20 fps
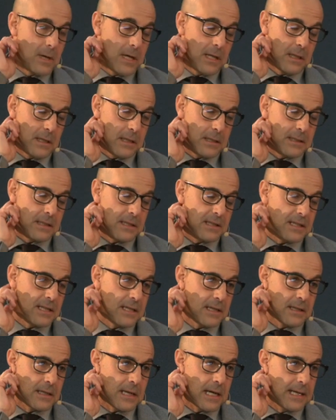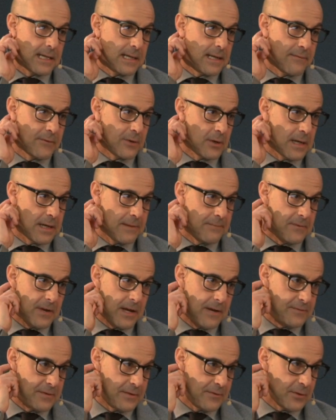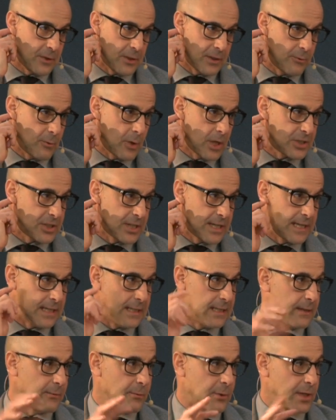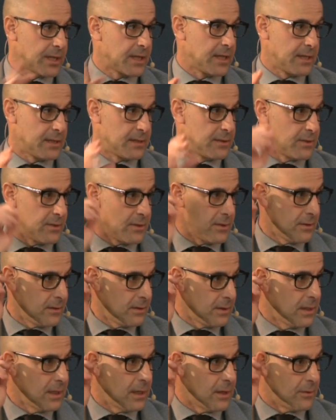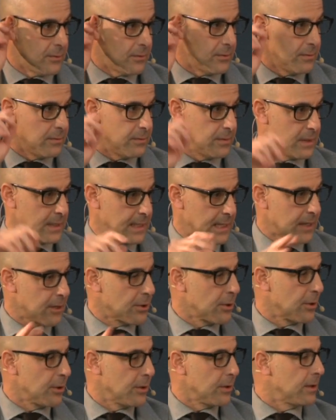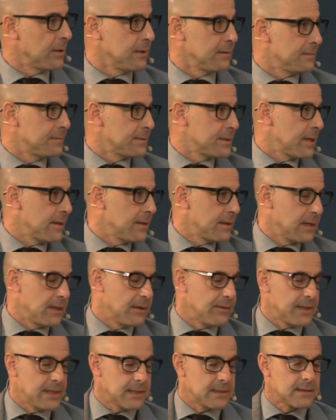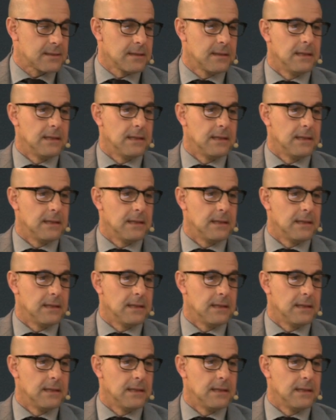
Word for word: Well, the thing I never I have difficulty watching anything where kids are you know mm. get hurt and so, you know that's.